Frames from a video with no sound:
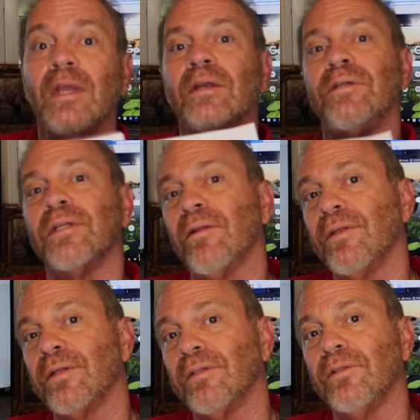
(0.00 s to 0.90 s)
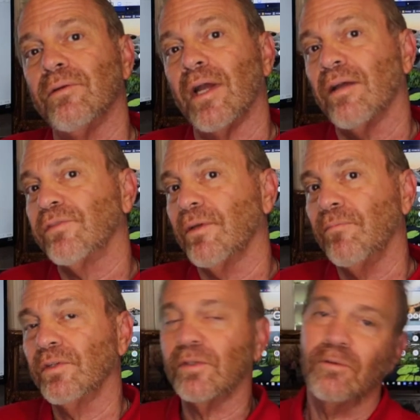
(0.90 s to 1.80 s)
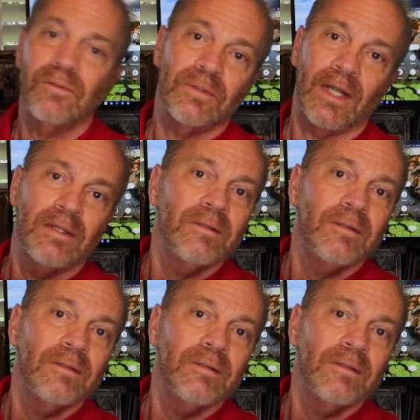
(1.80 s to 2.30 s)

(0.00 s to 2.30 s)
Here's the other thing too. I